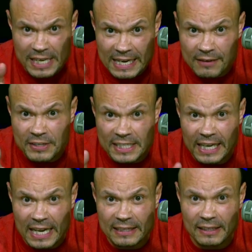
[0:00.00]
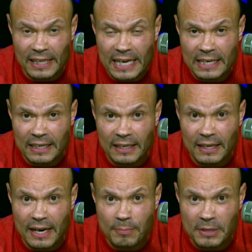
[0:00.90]
they give it to Ken Delanian
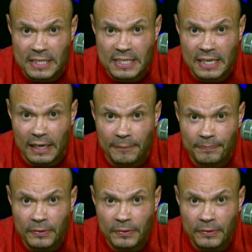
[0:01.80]
at NBC.